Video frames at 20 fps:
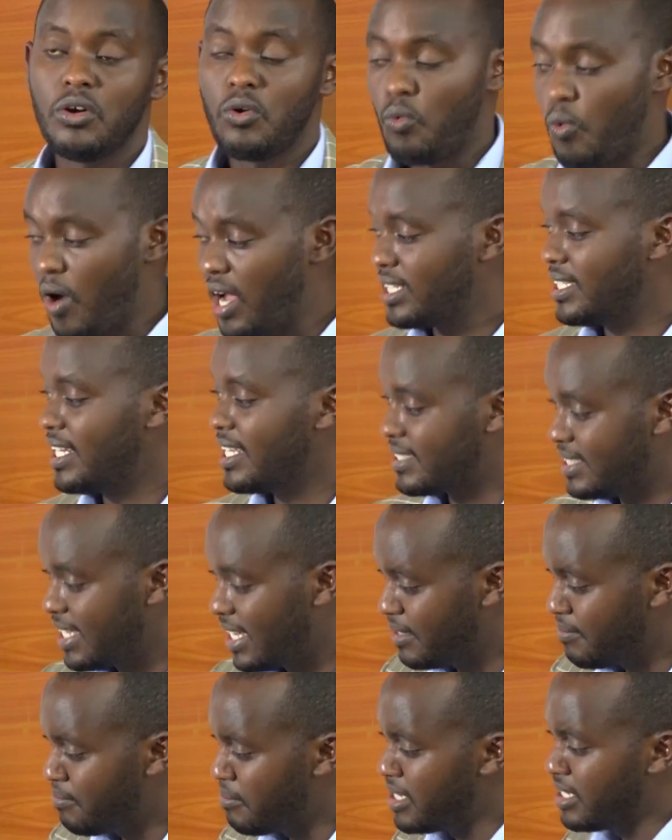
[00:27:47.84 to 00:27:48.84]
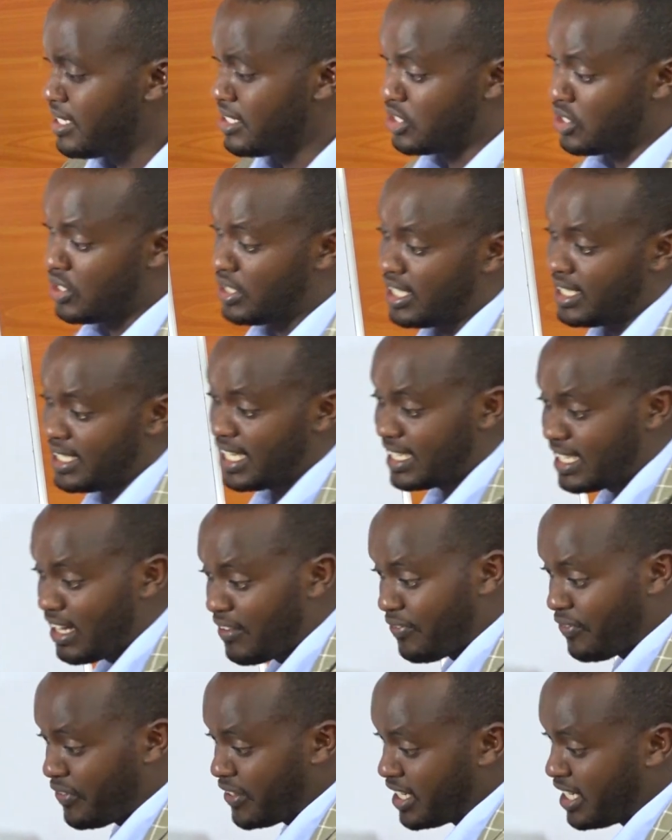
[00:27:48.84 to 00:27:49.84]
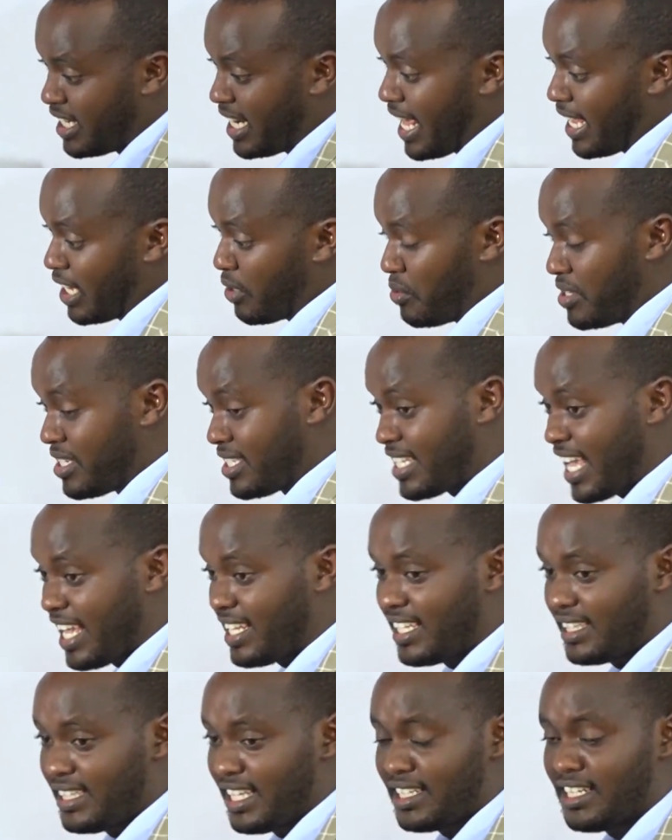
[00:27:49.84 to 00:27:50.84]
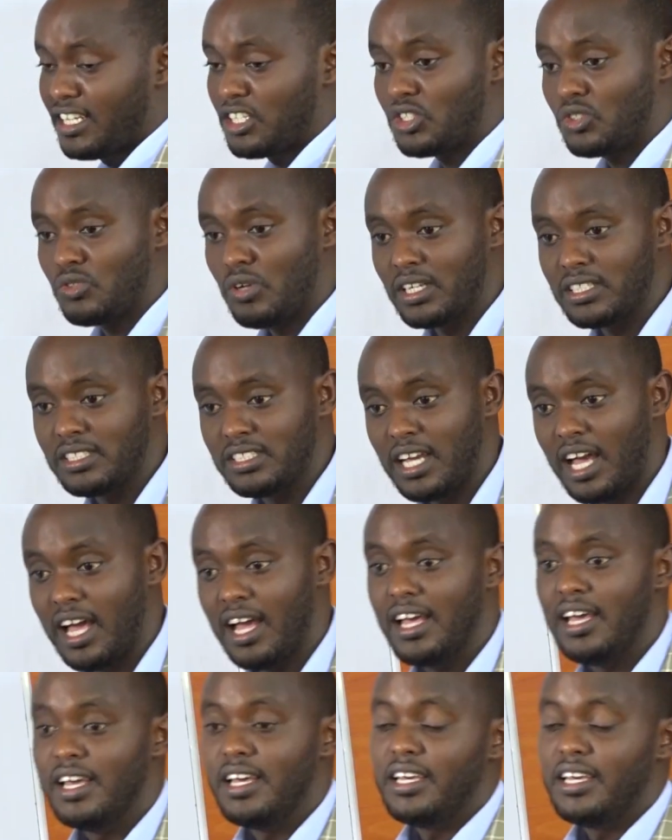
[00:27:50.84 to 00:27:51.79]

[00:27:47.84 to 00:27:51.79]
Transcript: What does that mean? So the data field, like we say, the data structure,